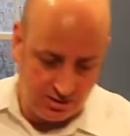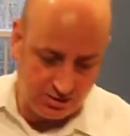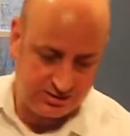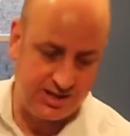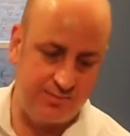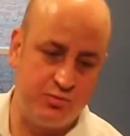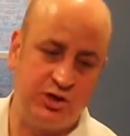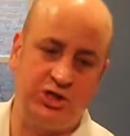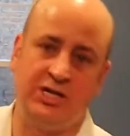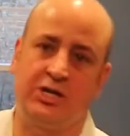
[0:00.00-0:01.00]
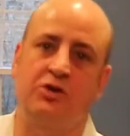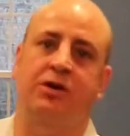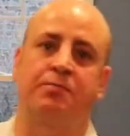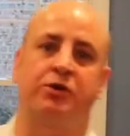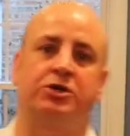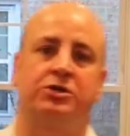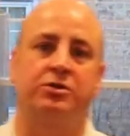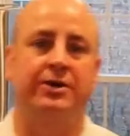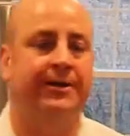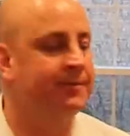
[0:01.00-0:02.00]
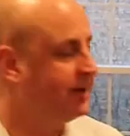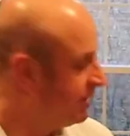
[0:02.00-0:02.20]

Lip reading: you know, it's like mushy and you can push through it,